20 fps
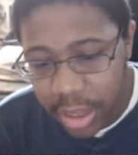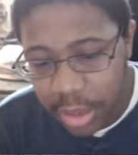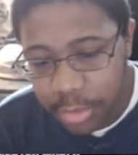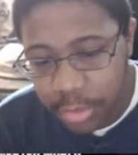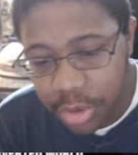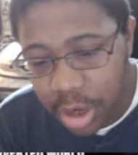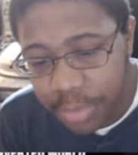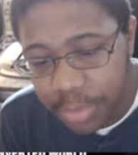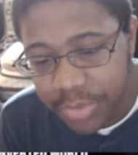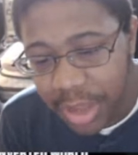
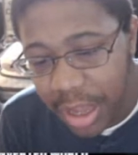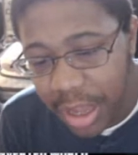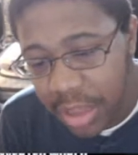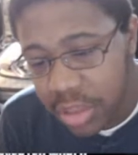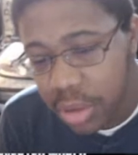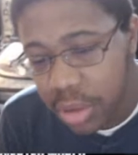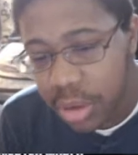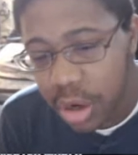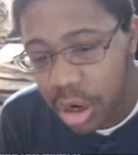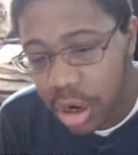obtained
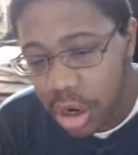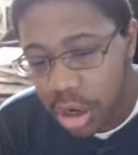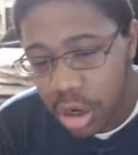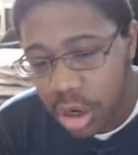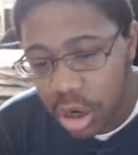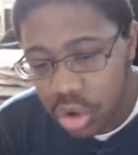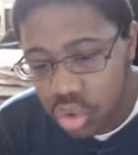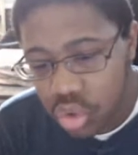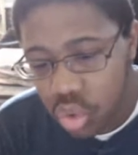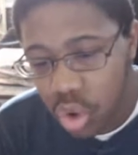the
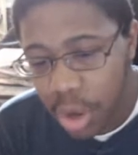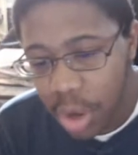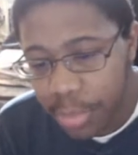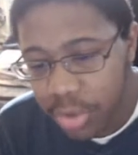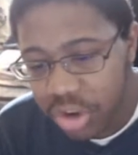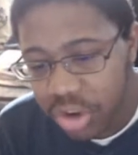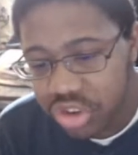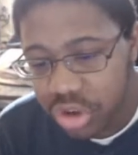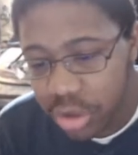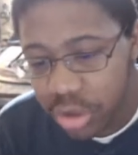uh,
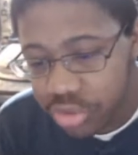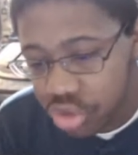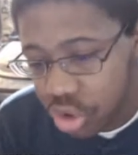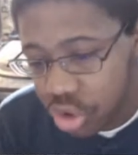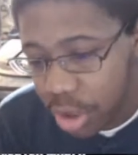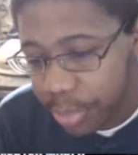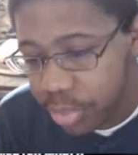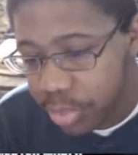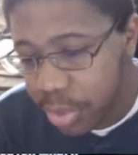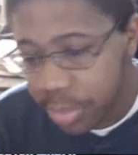cooperation of
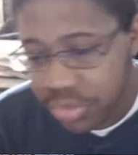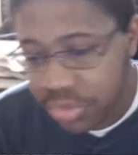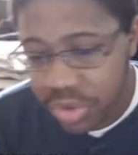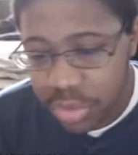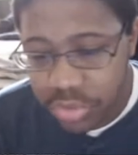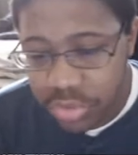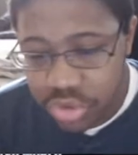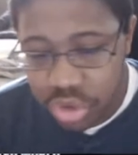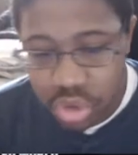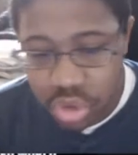Trump
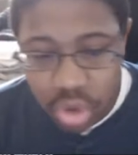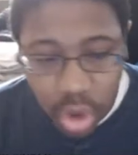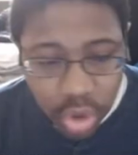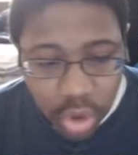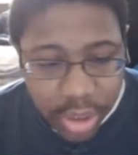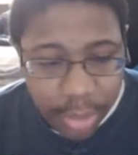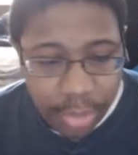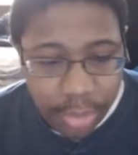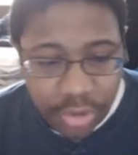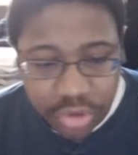representatives to
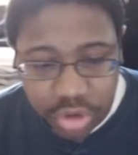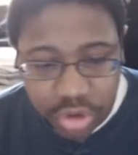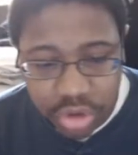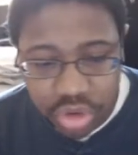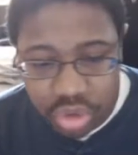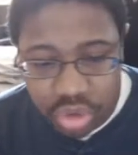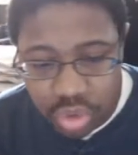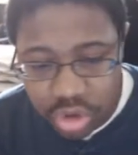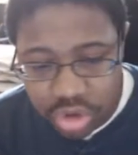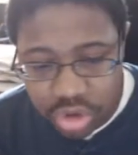locate
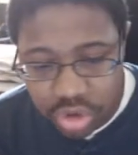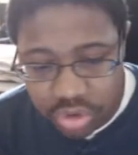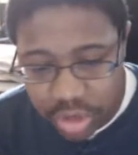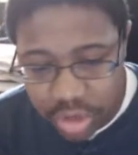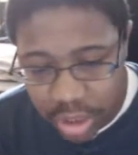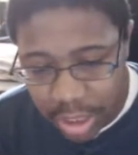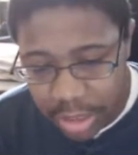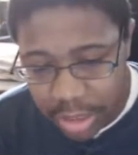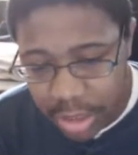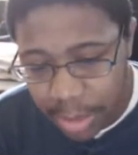presidential records
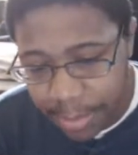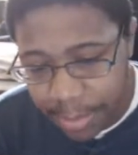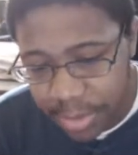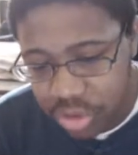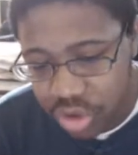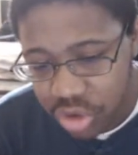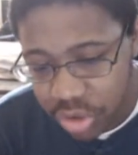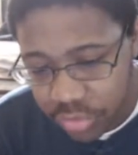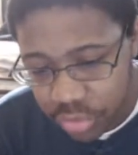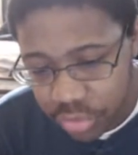that had not been
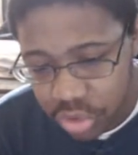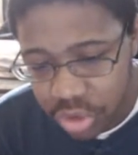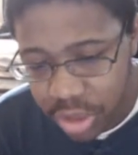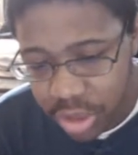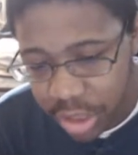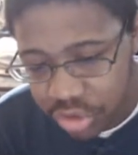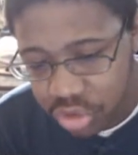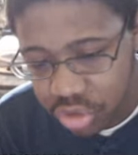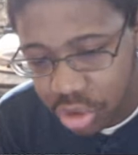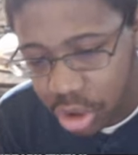transferred to the
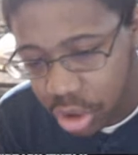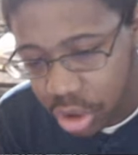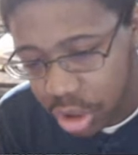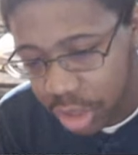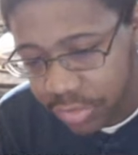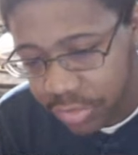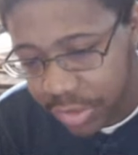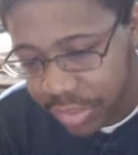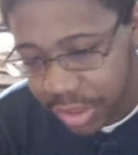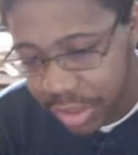National
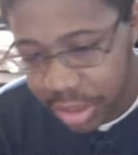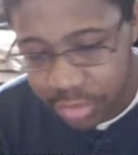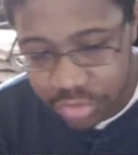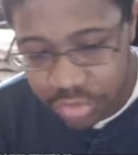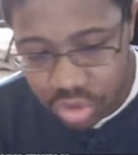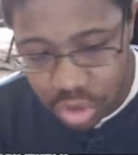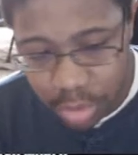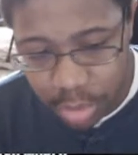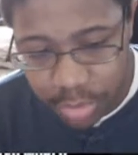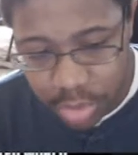Archives at the end of the
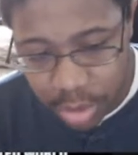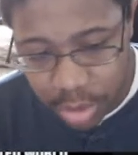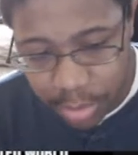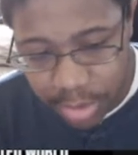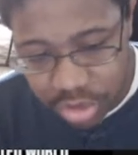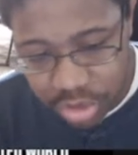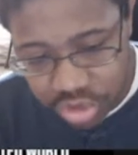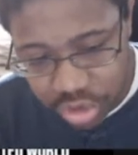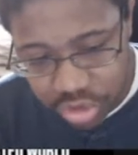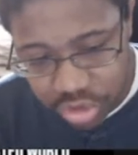Trump
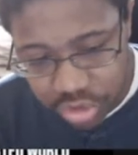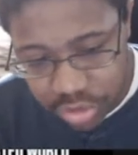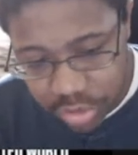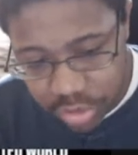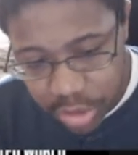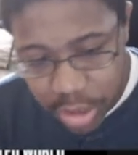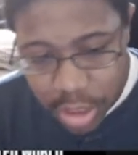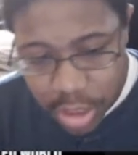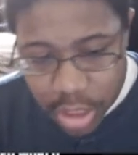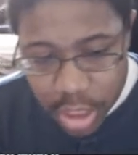administration.
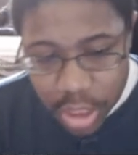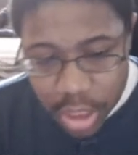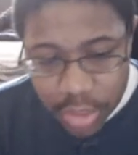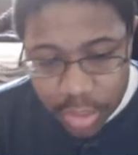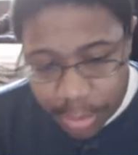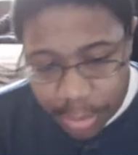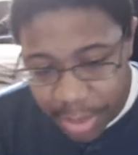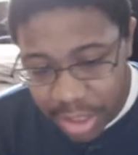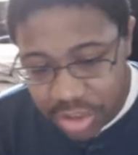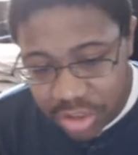The
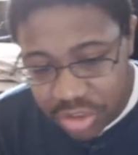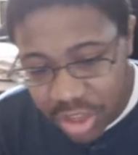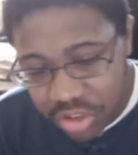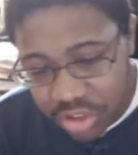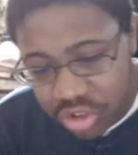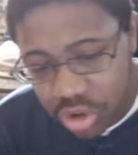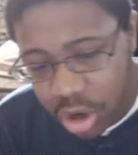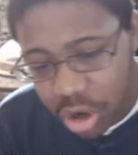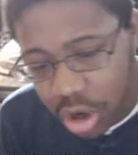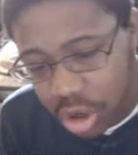
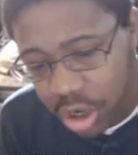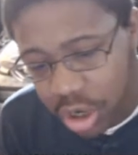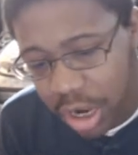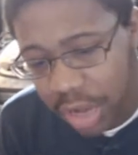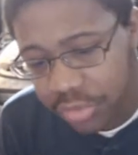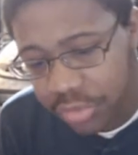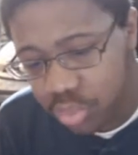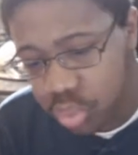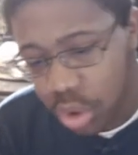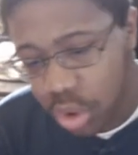National
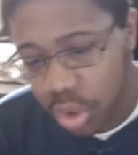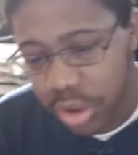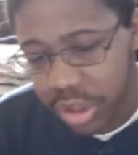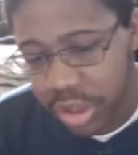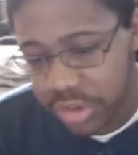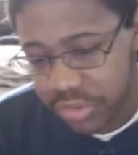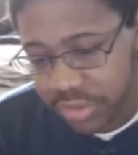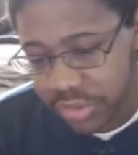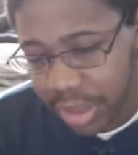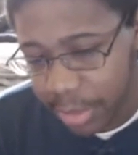Archives wrote in a
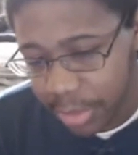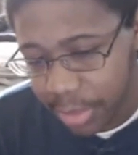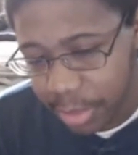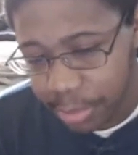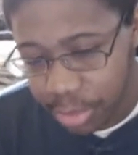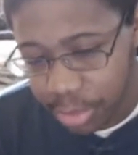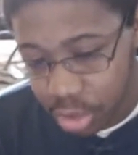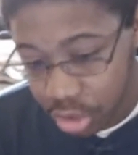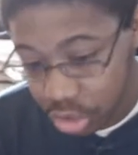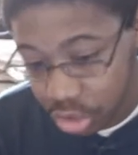statement,
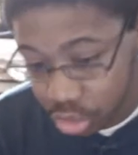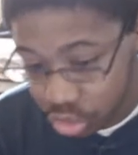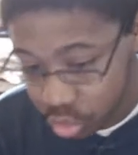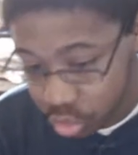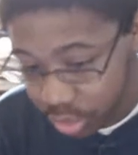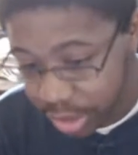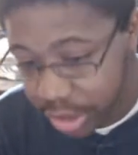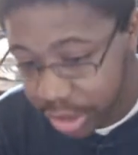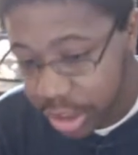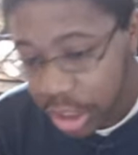per
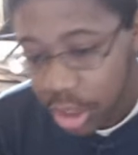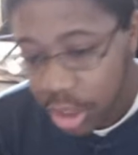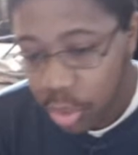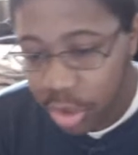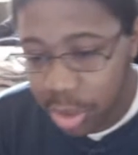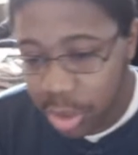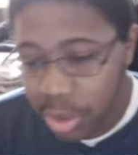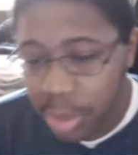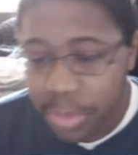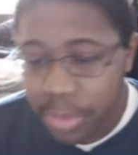Newsweek, when
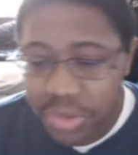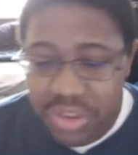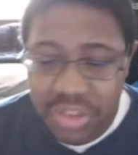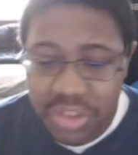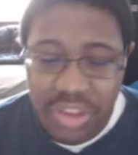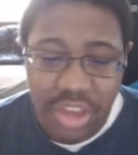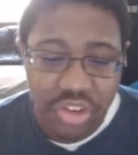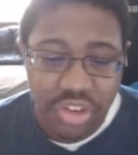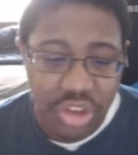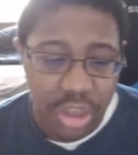a
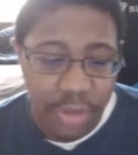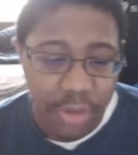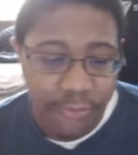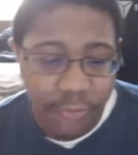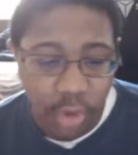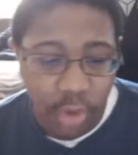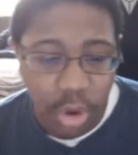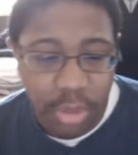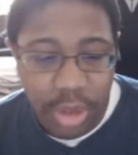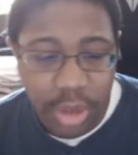representation
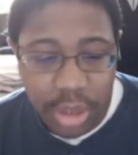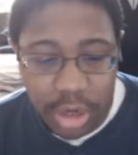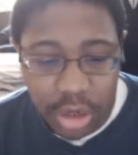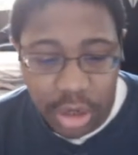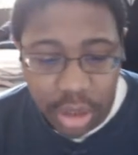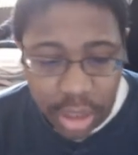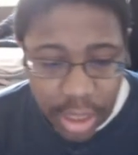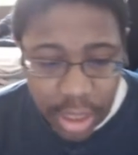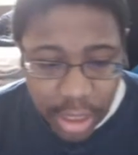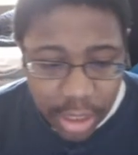informed
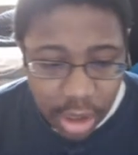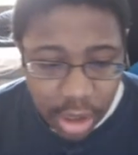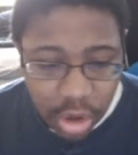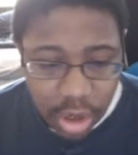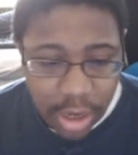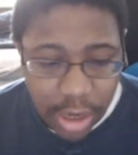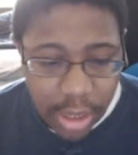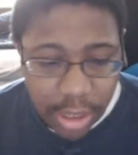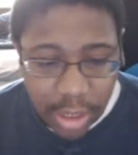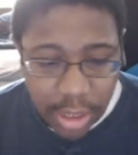
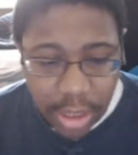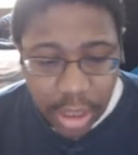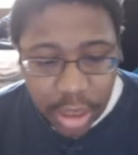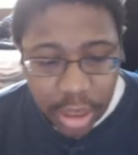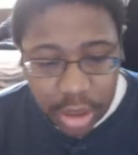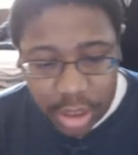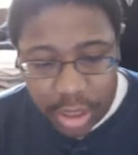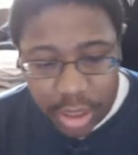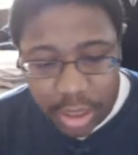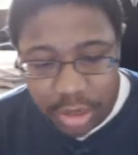NRA
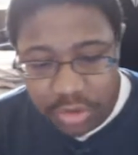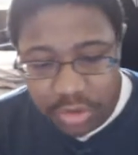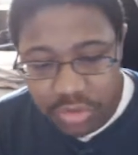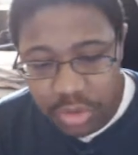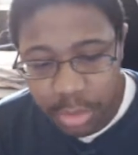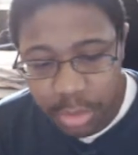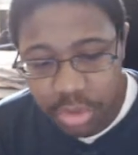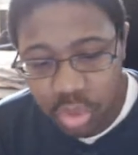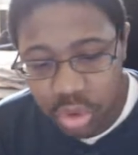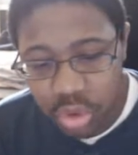in
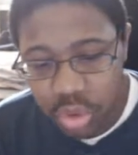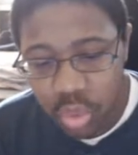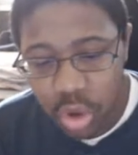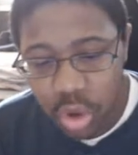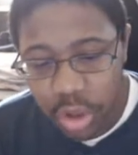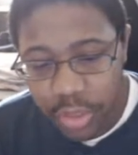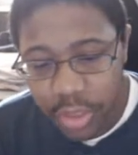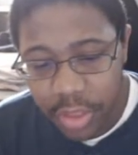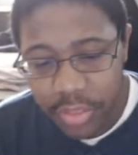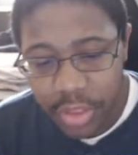December
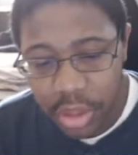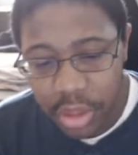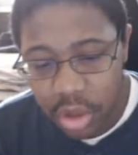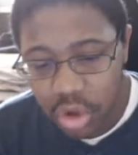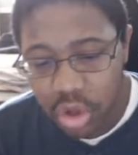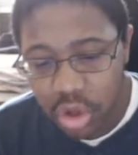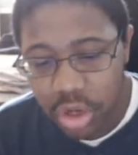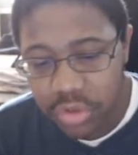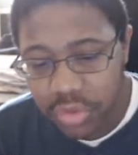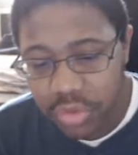21 that they
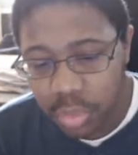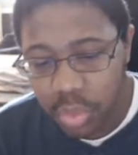located some